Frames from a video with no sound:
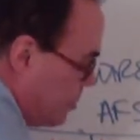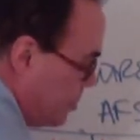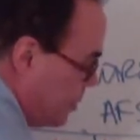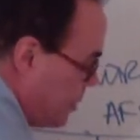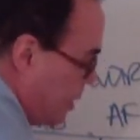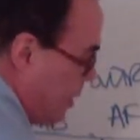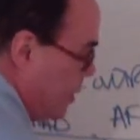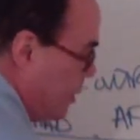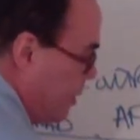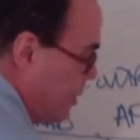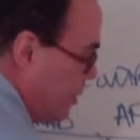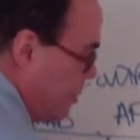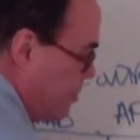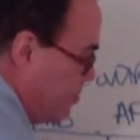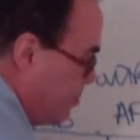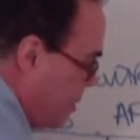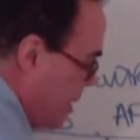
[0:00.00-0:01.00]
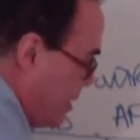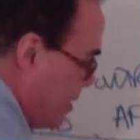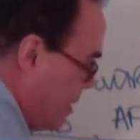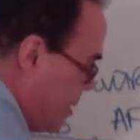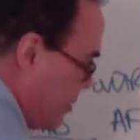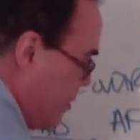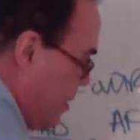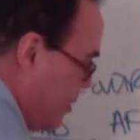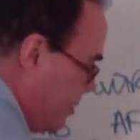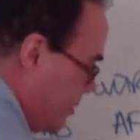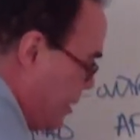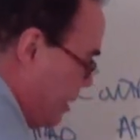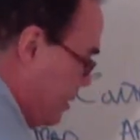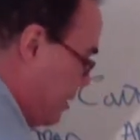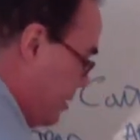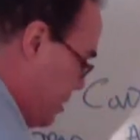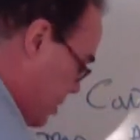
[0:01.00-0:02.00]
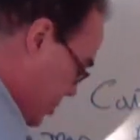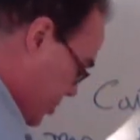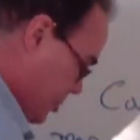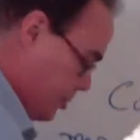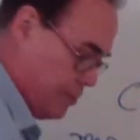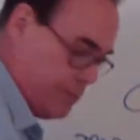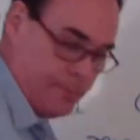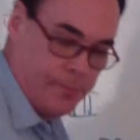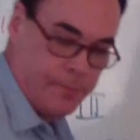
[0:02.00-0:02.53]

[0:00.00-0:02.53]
can kind of get combined down here like this.